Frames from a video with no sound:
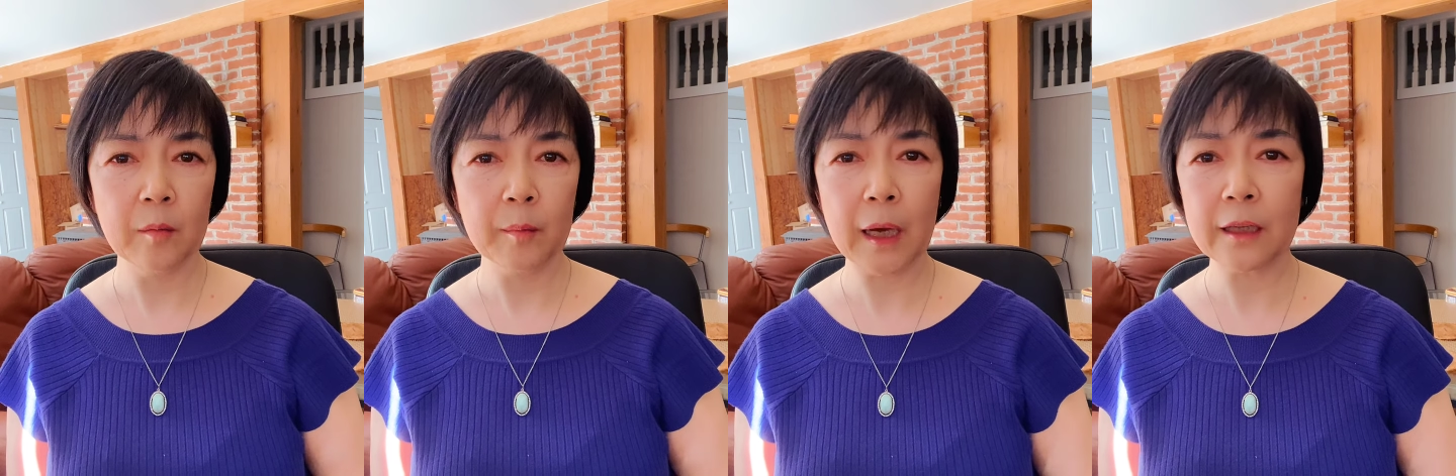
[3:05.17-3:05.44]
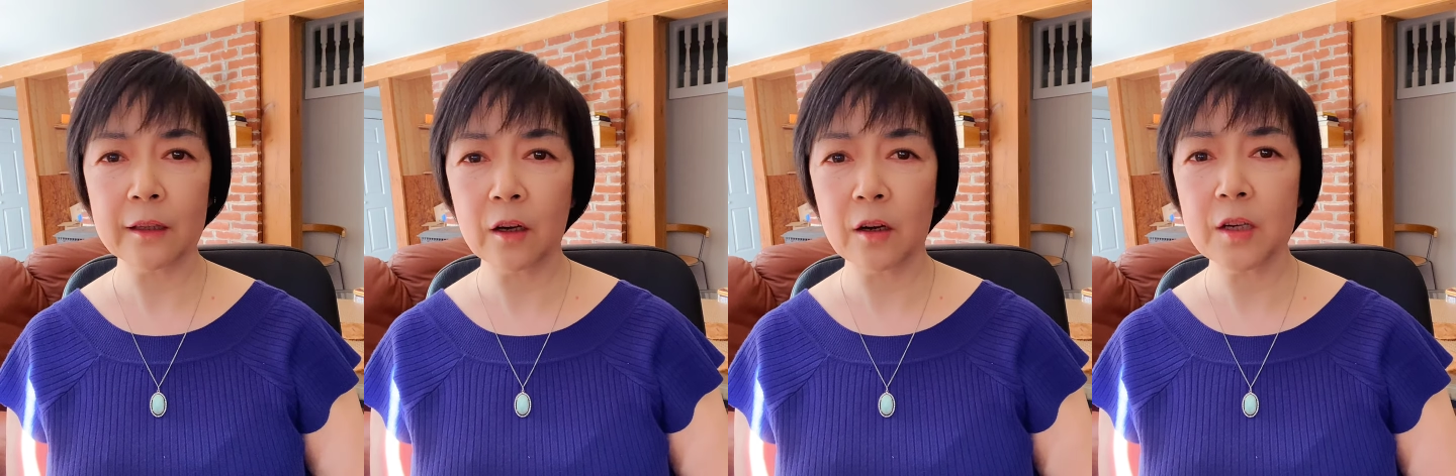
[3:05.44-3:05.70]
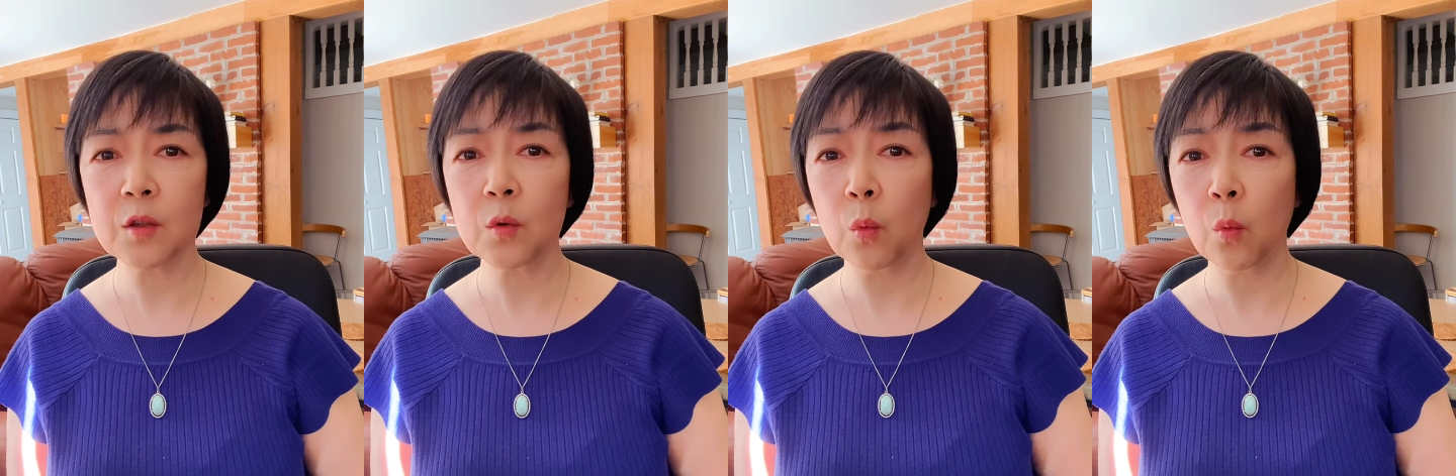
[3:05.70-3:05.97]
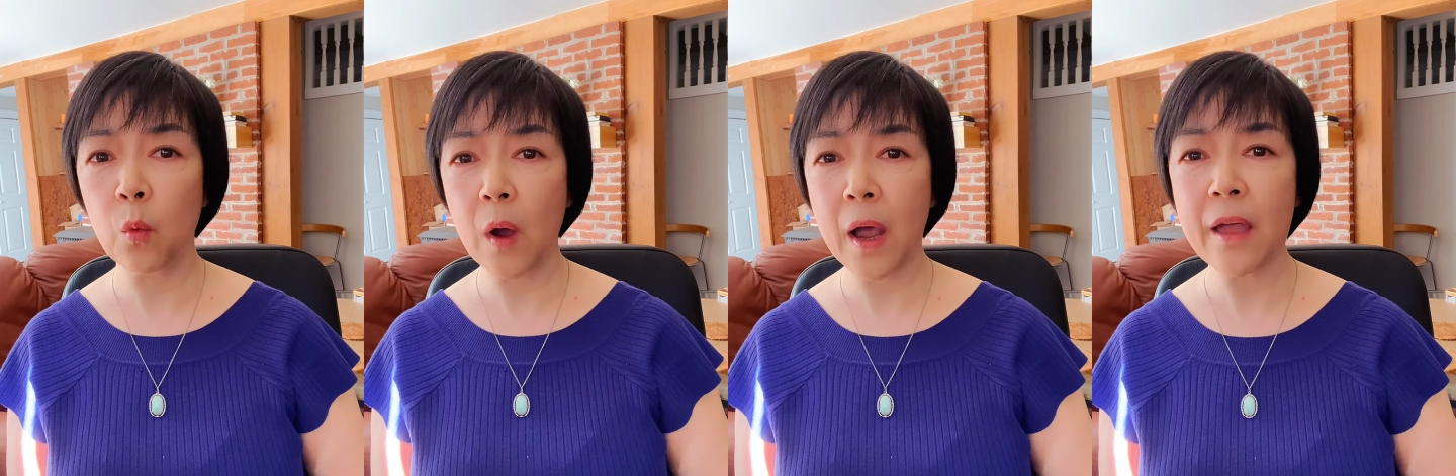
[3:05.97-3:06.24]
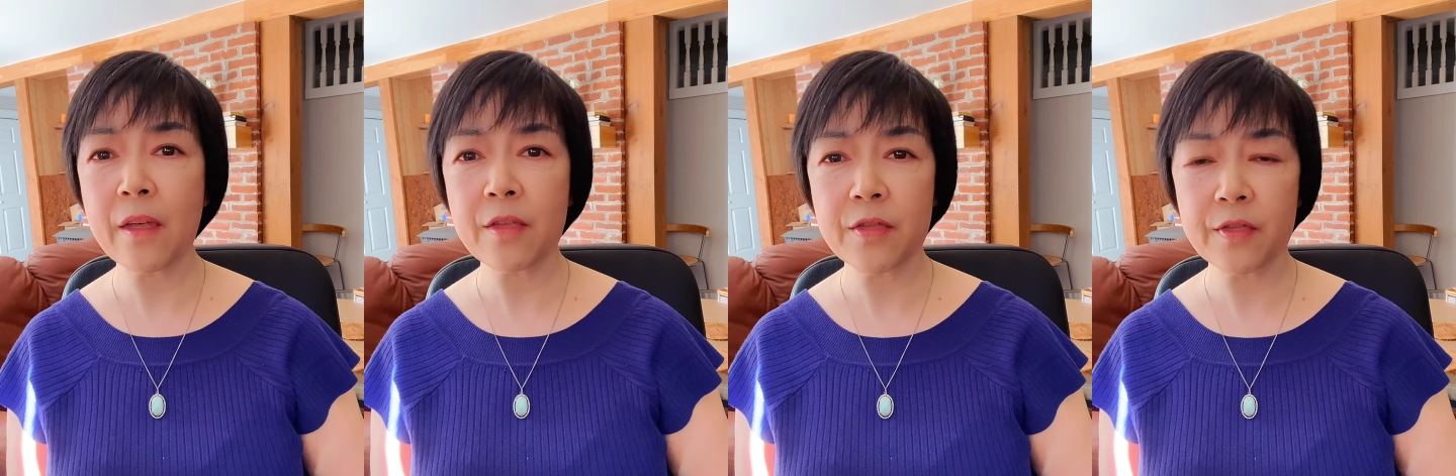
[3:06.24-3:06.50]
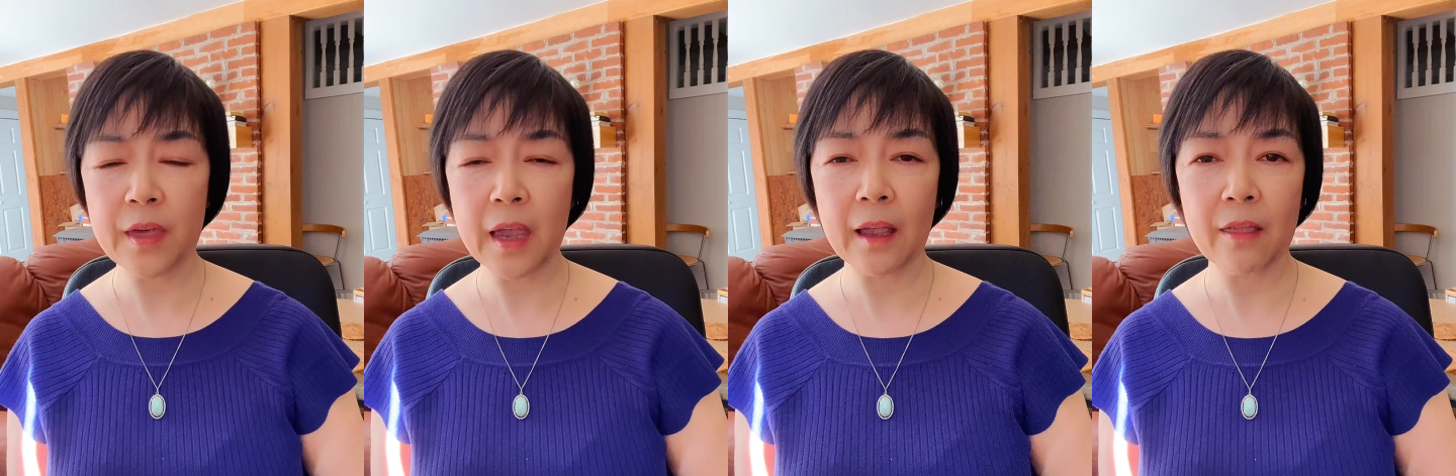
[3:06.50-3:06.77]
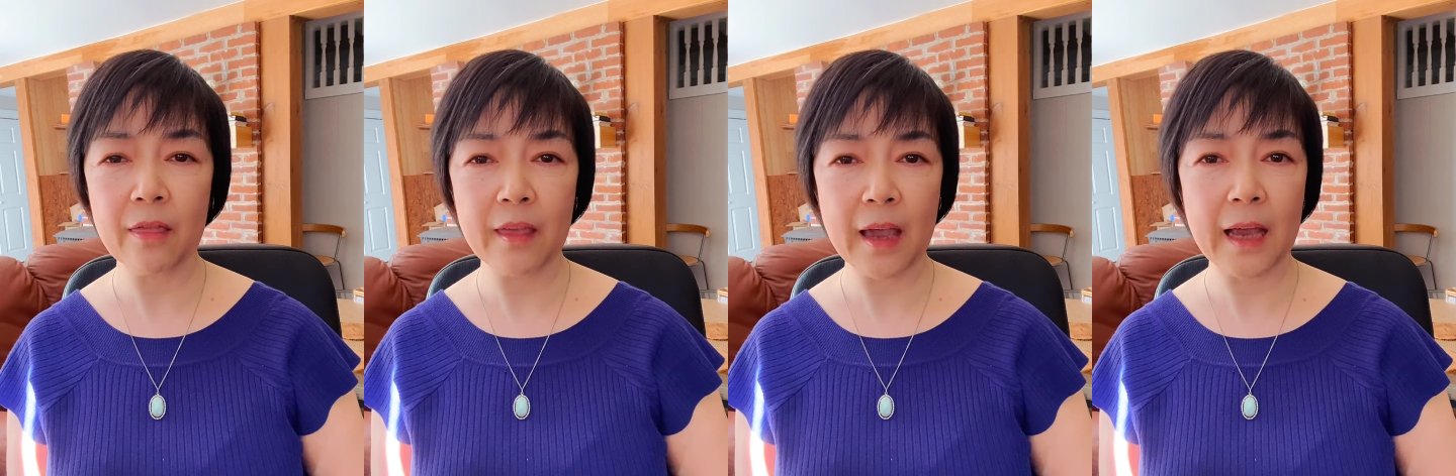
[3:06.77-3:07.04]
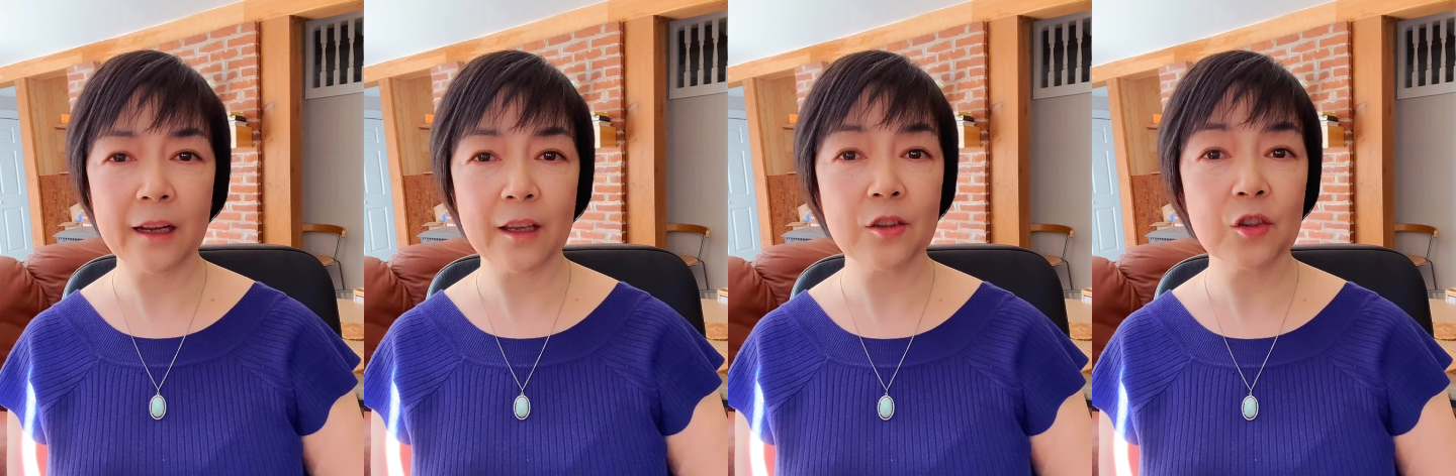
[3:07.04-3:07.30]
But there is one thing
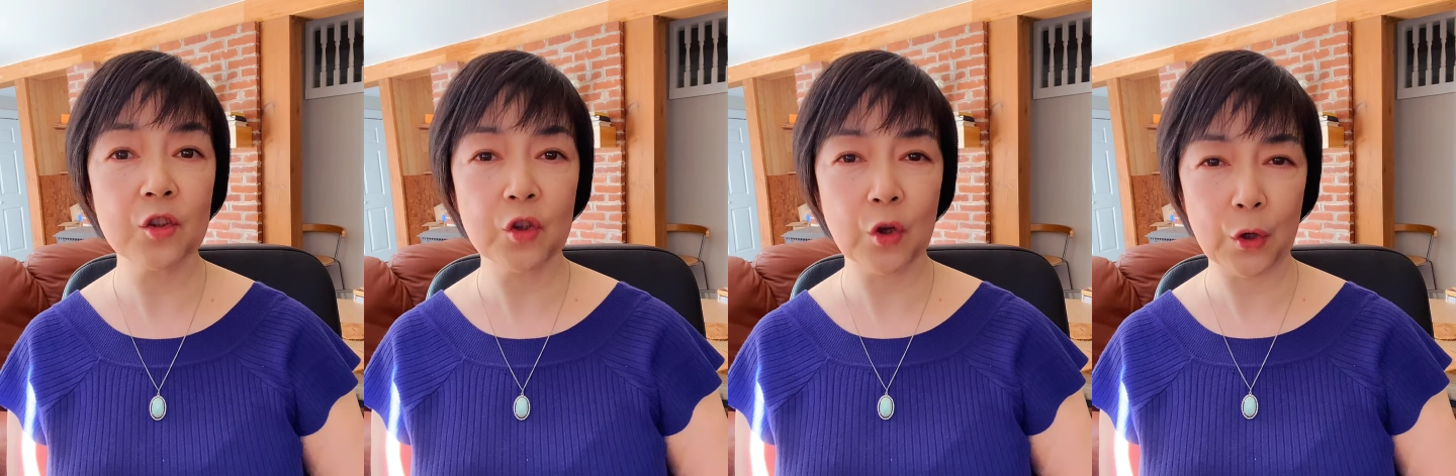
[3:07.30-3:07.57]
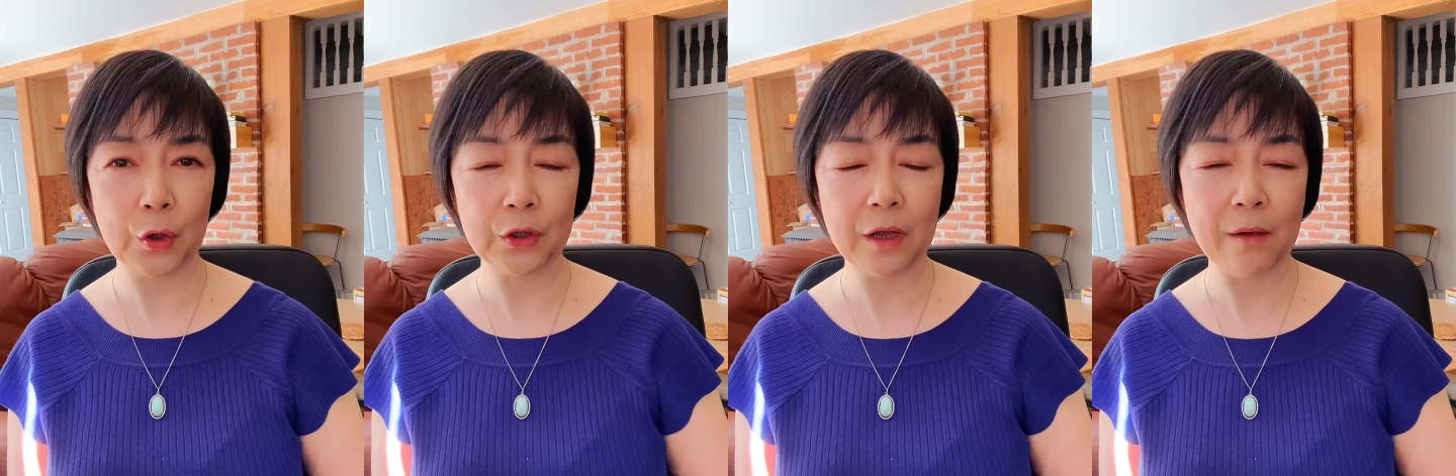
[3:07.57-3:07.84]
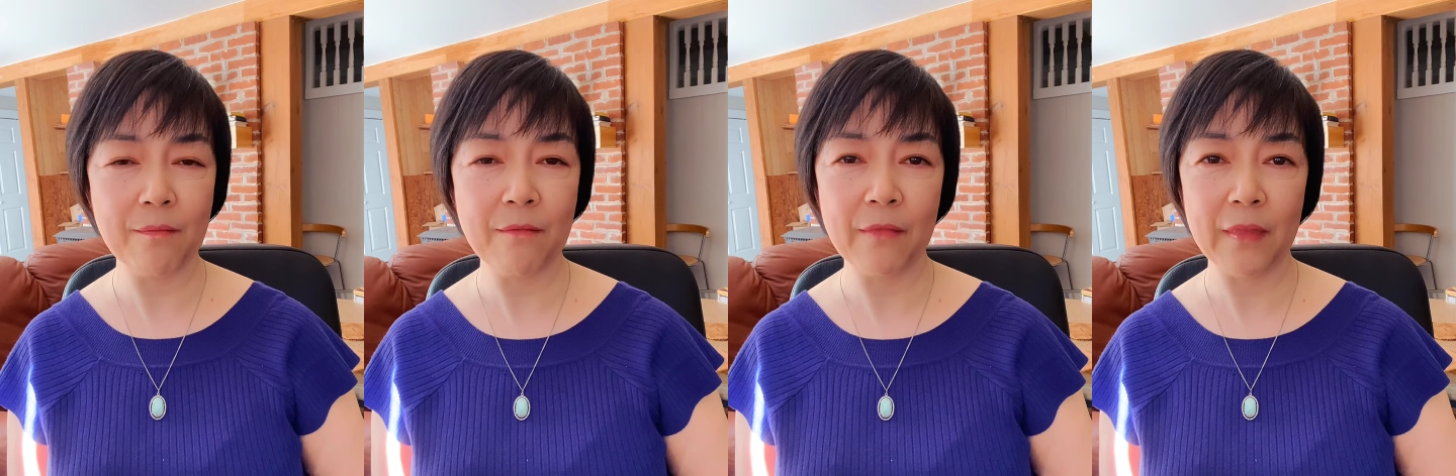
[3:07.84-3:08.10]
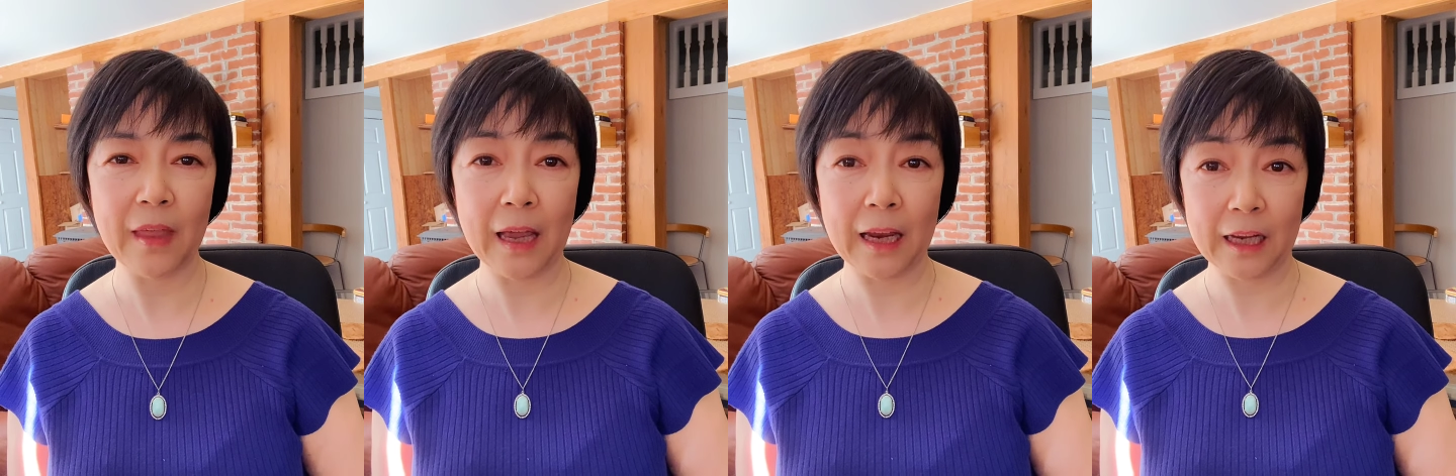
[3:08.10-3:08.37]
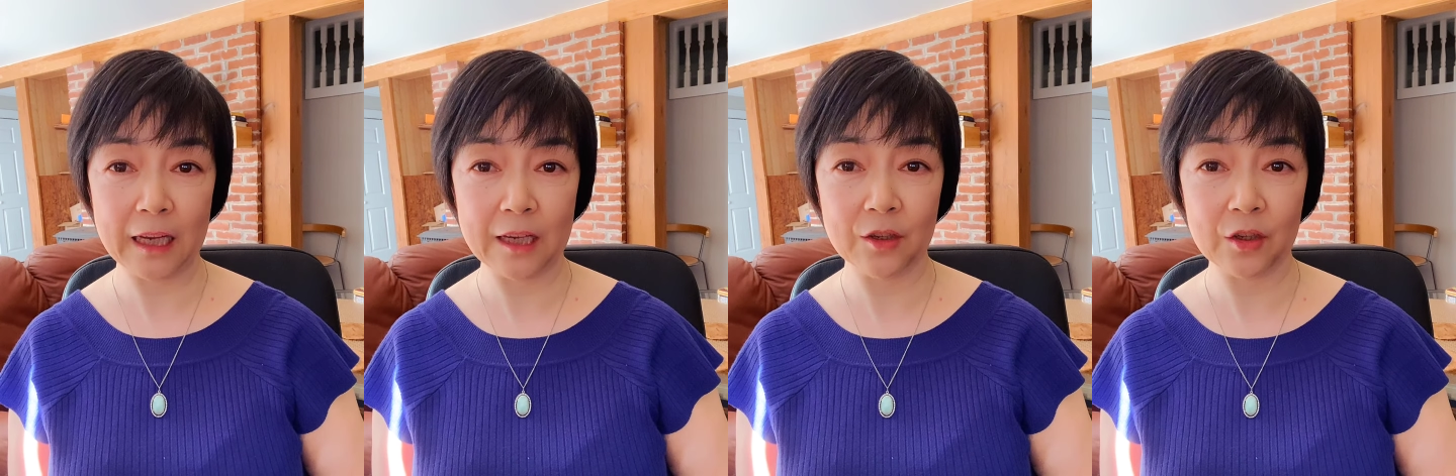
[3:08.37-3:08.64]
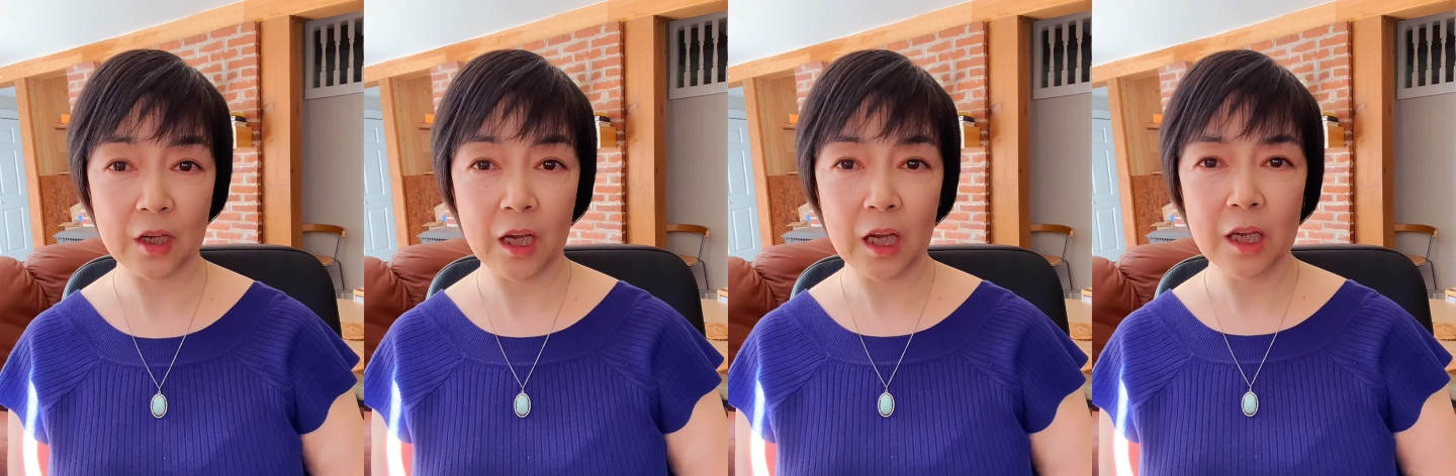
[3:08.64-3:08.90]
that is certain, that is,